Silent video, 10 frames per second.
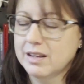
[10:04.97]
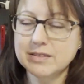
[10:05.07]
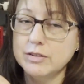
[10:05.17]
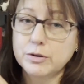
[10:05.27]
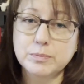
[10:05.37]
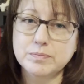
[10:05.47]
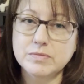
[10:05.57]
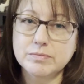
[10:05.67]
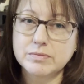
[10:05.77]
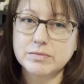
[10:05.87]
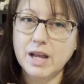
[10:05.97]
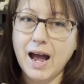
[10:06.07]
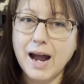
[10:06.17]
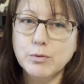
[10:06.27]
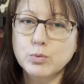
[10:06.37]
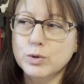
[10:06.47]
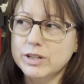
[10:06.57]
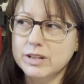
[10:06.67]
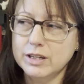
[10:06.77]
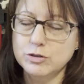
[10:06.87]
So I
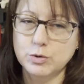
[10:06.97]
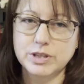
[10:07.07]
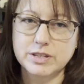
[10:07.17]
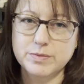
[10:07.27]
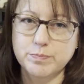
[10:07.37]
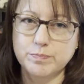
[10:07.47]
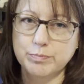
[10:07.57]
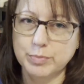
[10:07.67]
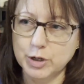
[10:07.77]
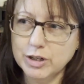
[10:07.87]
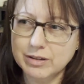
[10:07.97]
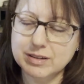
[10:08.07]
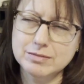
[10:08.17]
really enjoyed this book.